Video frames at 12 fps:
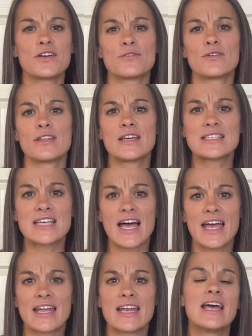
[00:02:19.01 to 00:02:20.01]
they're really
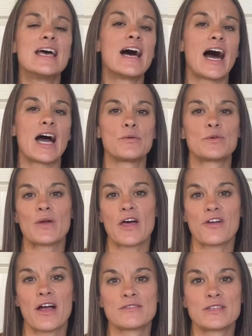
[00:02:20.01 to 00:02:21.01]
tight, I would rather
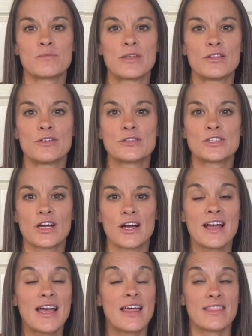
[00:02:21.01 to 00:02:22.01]
have something looser,
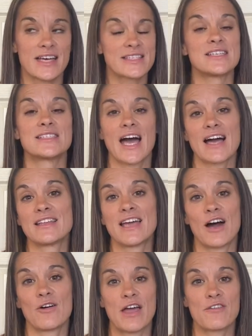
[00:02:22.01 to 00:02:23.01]
that's exactly
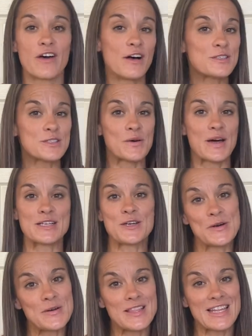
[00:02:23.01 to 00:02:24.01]
how I felt. So I
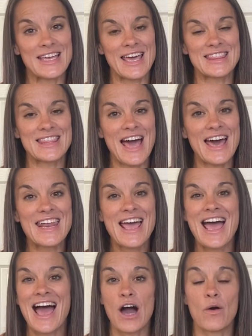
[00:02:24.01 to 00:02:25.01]
totally get that.
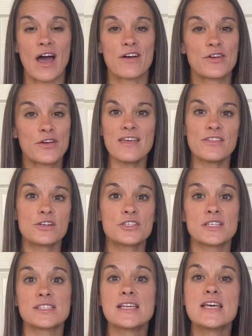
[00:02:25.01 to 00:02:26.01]
However, they're
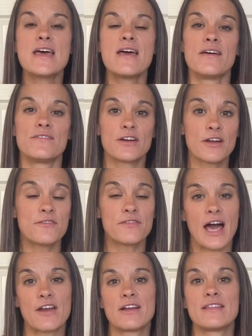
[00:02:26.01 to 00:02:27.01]
just very
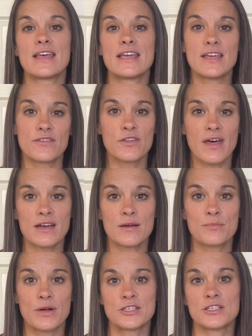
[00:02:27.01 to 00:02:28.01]
flattering. They give you that
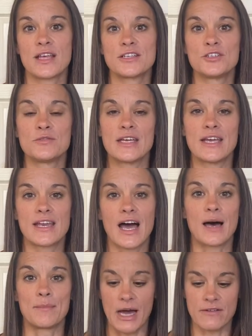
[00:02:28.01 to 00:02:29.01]
compression that you need.
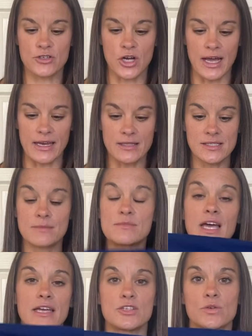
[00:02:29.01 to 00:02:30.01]
I've tried on some
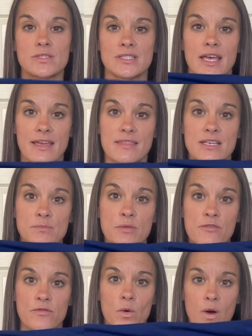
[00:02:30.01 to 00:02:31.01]
tight shorts like this
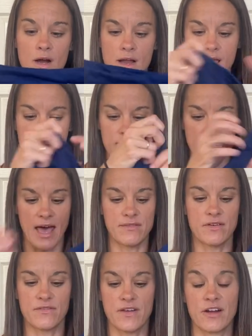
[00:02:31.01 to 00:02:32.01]
before that have
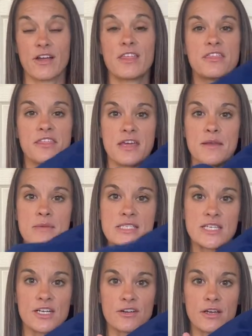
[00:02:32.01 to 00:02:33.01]
a very thin
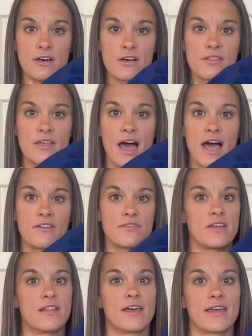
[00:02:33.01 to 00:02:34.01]
material that I
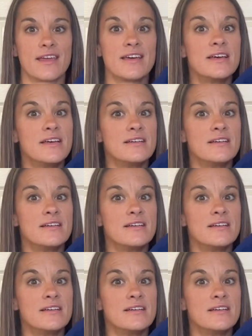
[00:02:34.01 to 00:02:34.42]
feel like